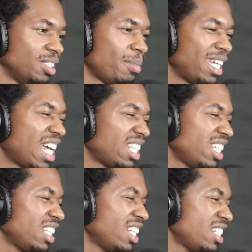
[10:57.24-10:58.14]
Man, I
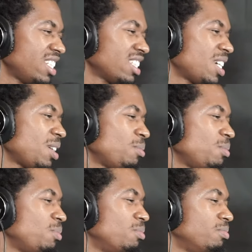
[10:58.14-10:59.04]
think that just
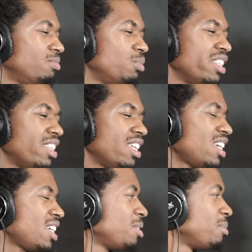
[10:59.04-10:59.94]
come
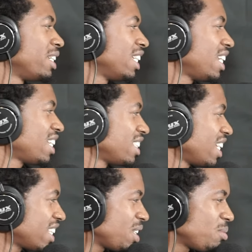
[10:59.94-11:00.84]
within, man. That,
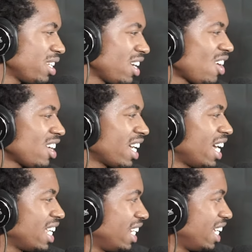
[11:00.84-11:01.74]
I think we all got